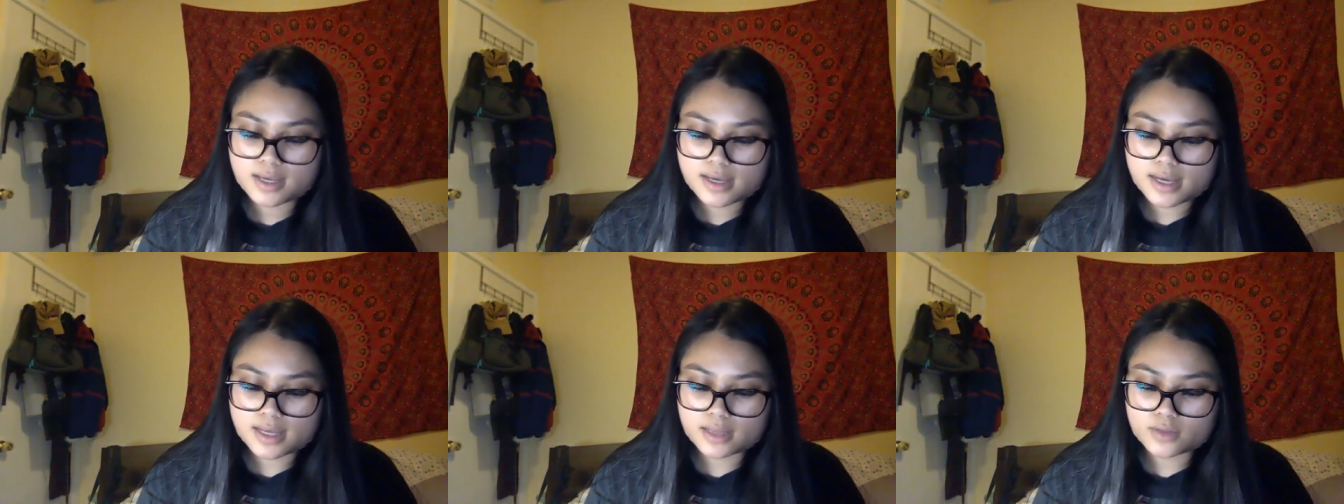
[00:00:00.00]

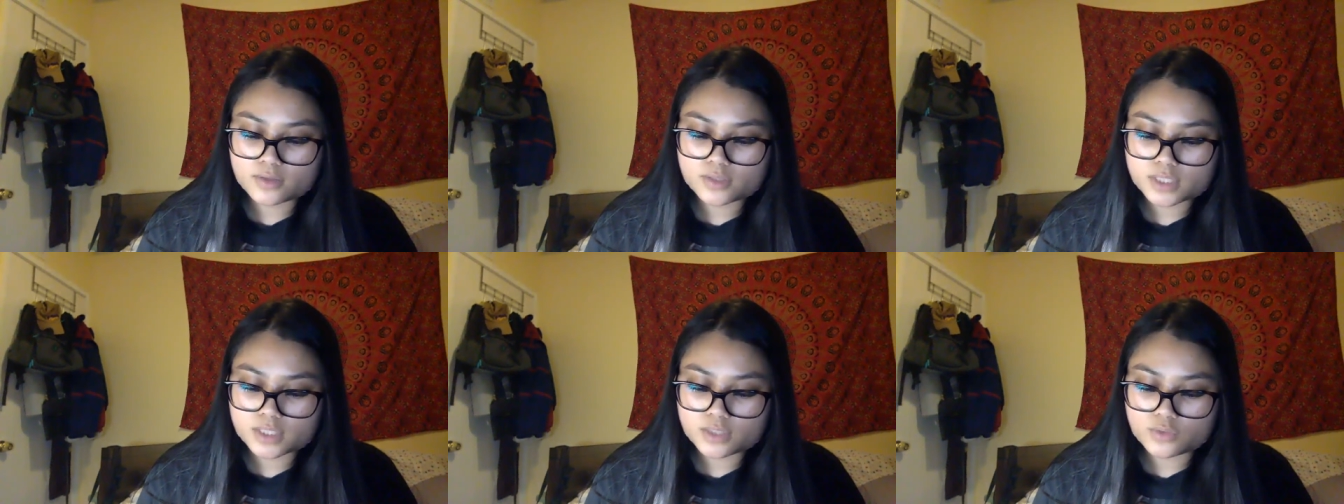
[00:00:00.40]
And
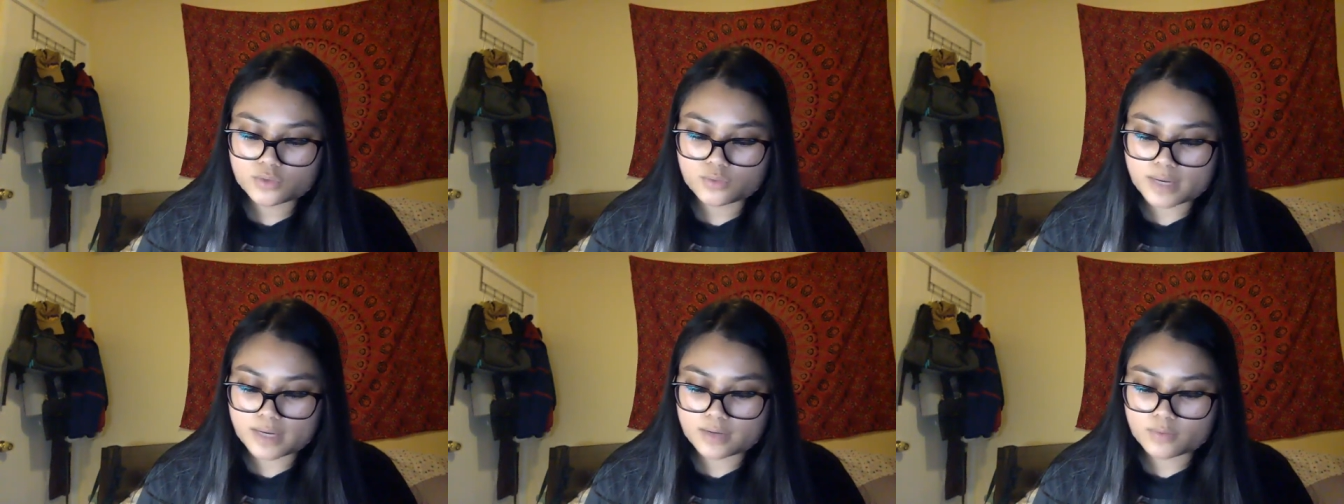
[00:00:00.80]
Lucy knew
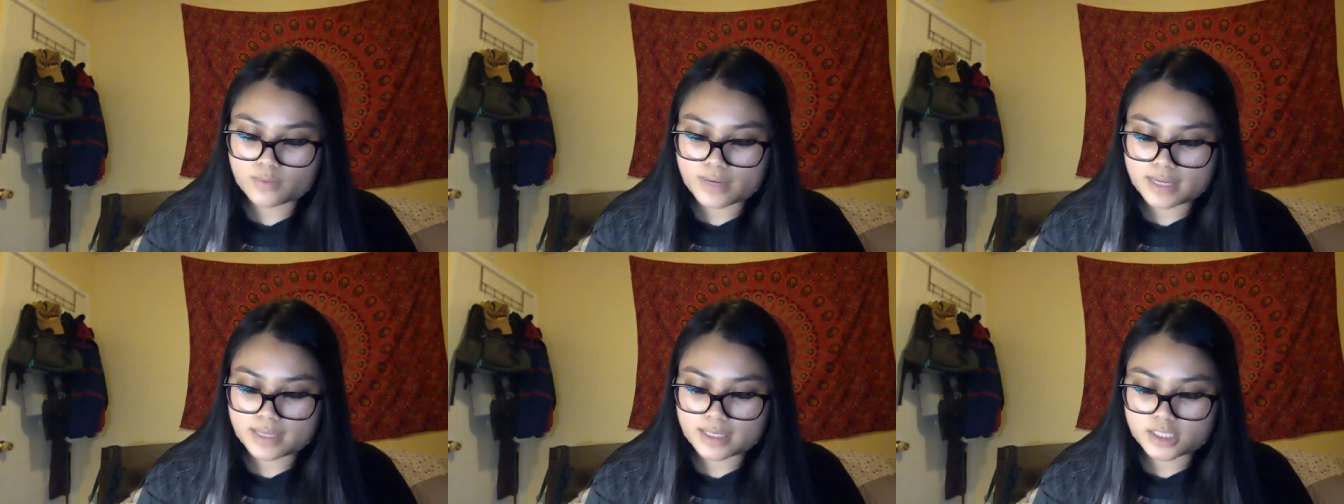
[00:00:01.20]
right
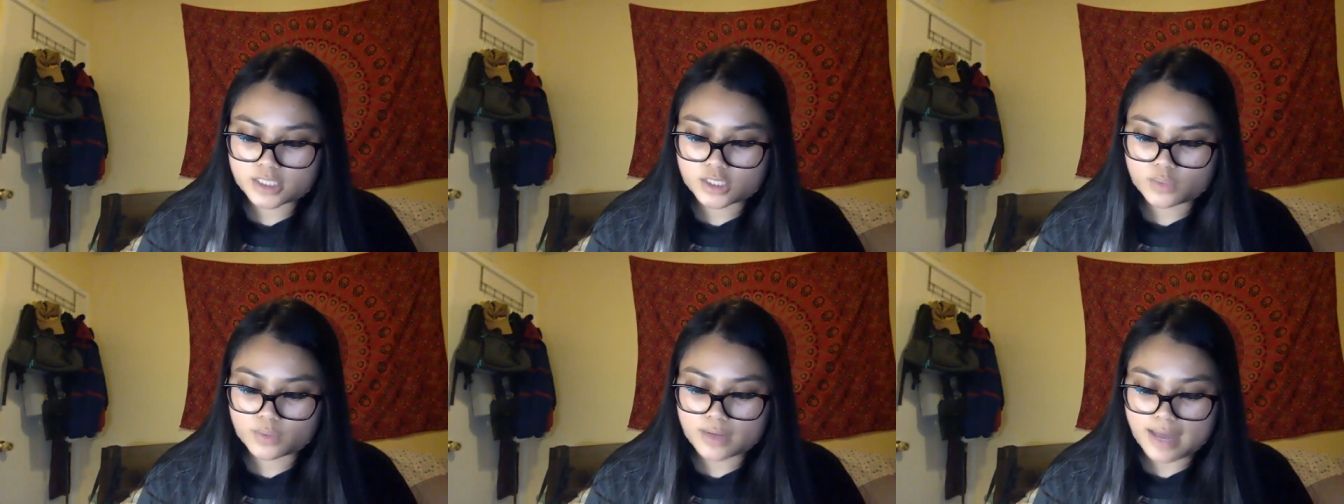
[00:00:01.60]
away that
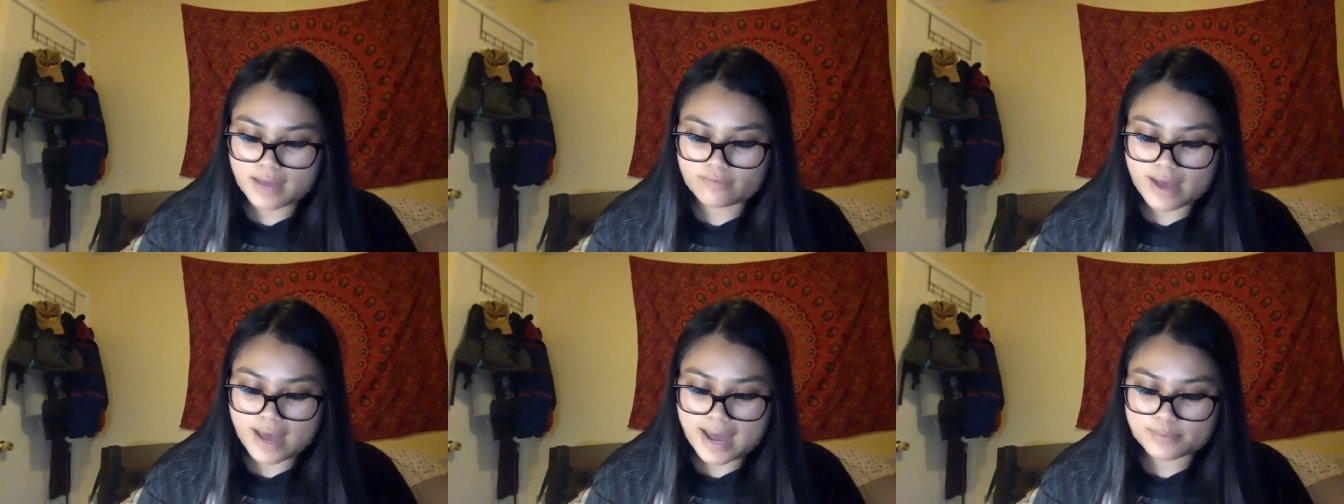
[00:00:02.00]
she would
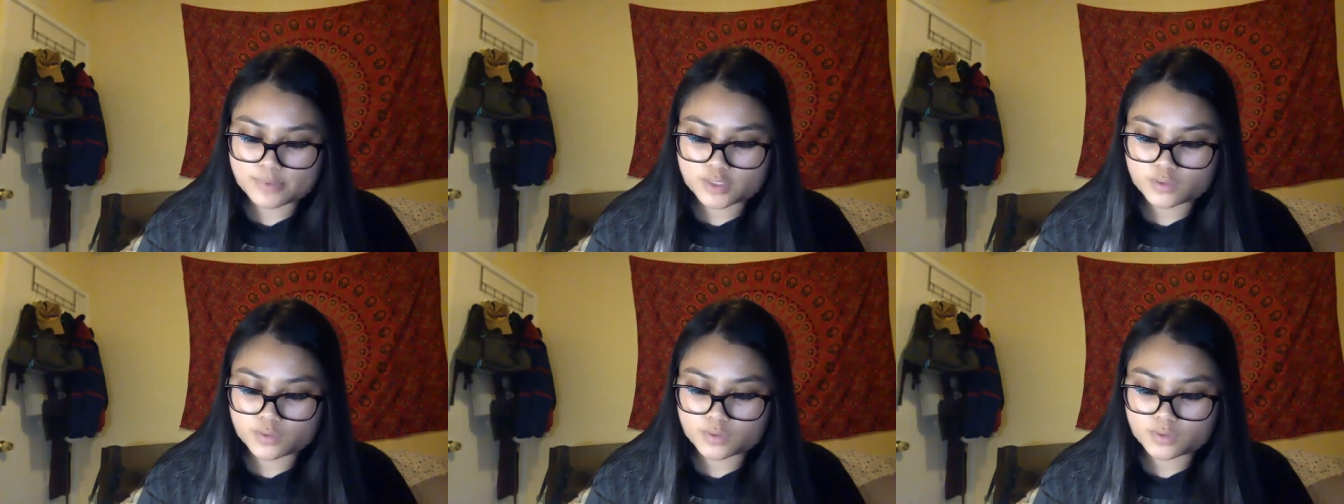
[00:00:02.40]
have
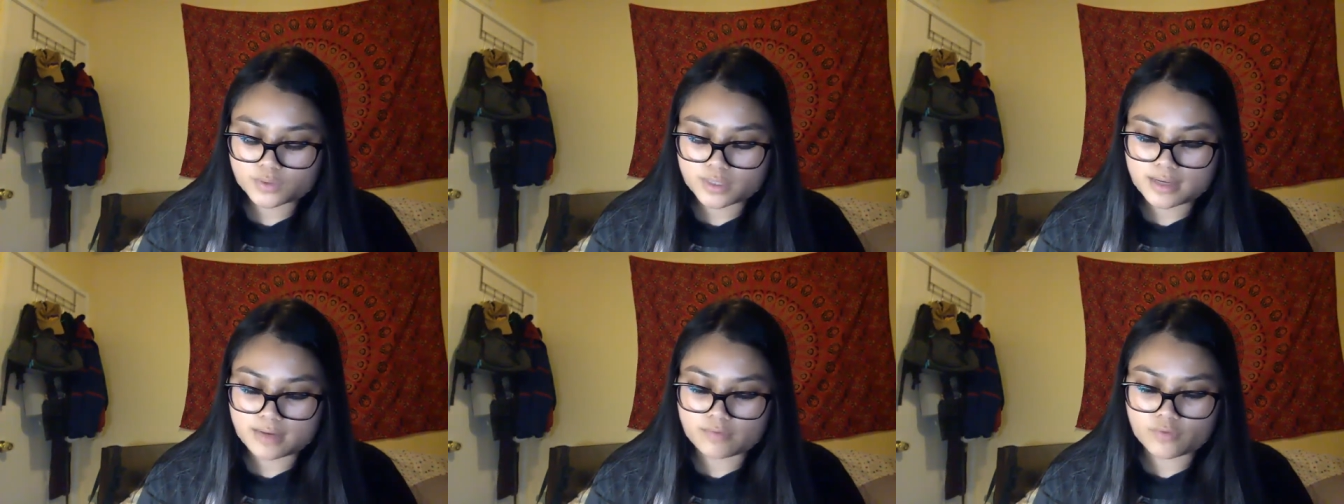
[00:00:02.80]

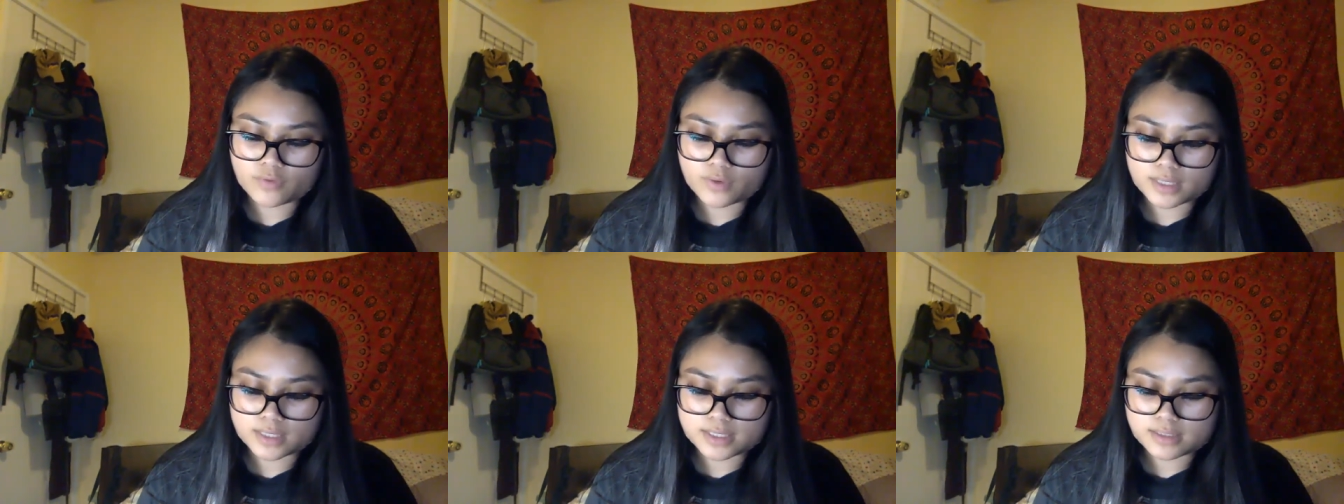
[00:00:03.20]
absolutely
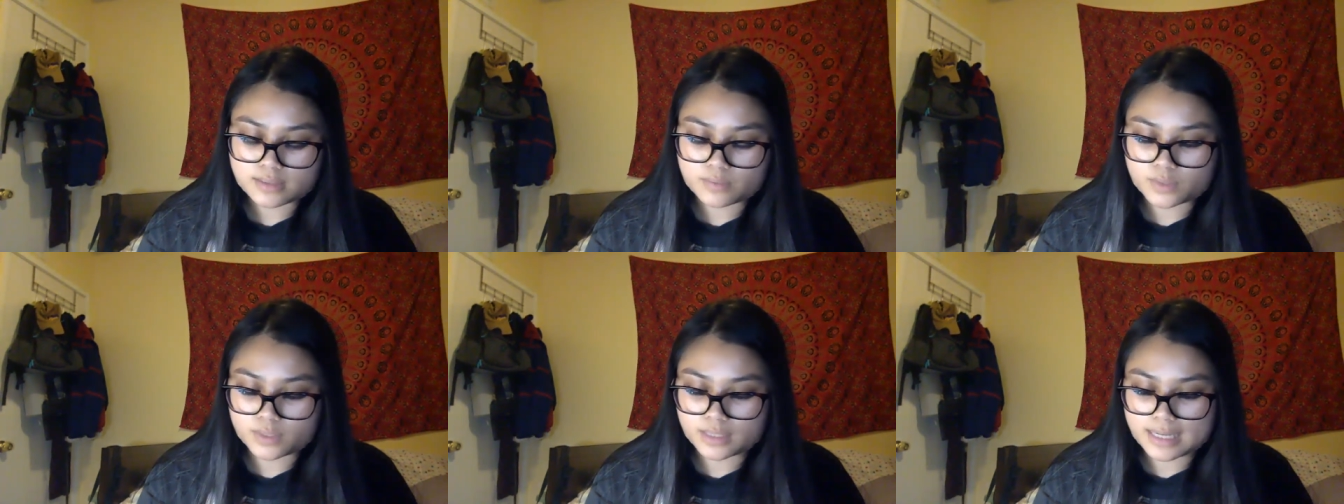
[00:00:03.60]
avoided
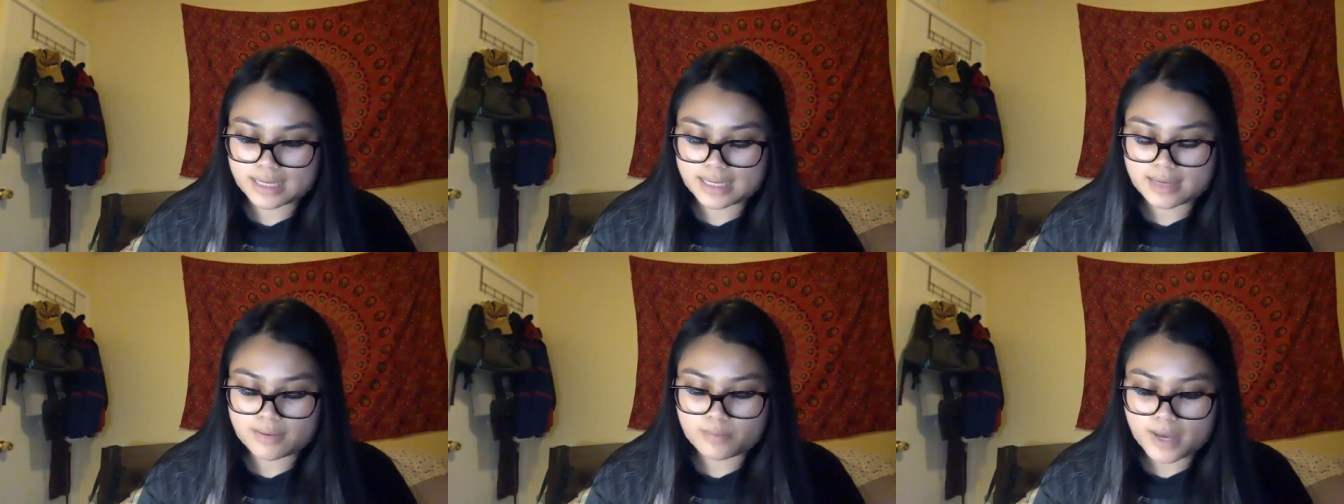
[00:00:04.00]
someone
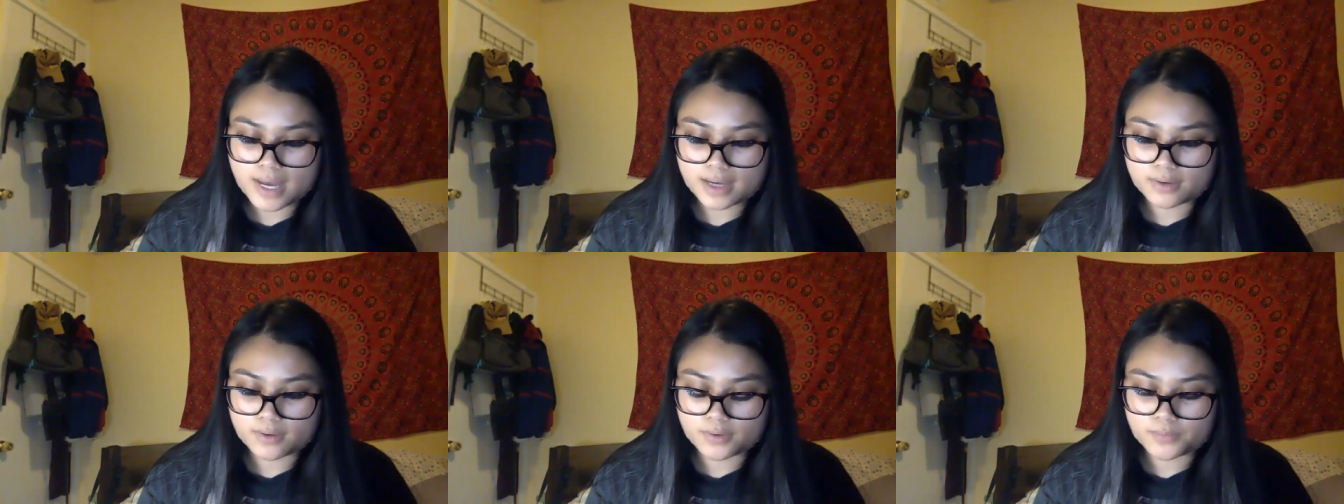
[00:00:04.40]
like him
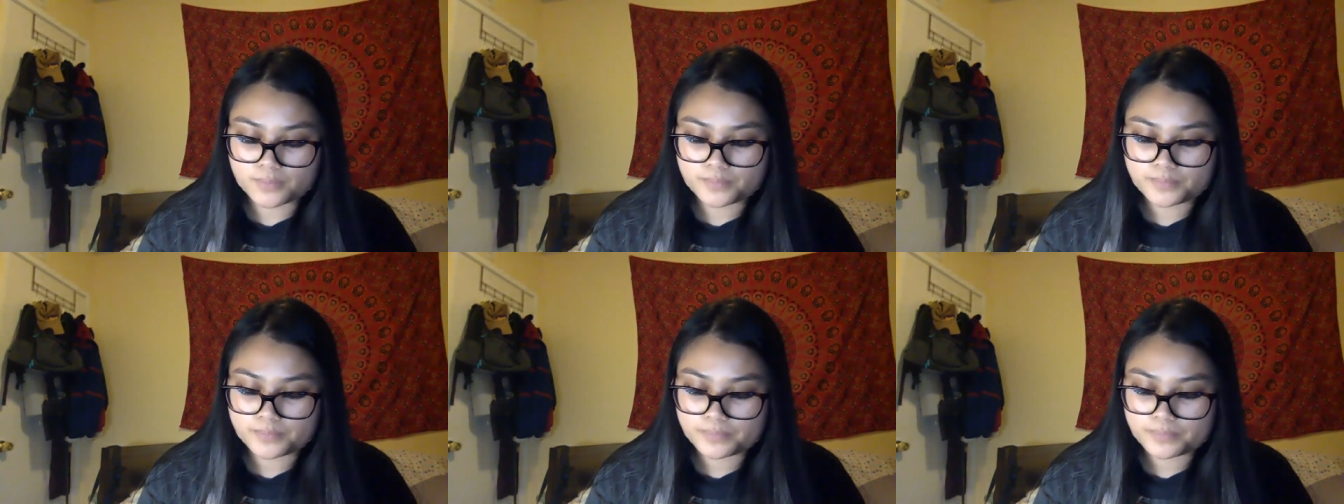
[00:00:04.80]
back home.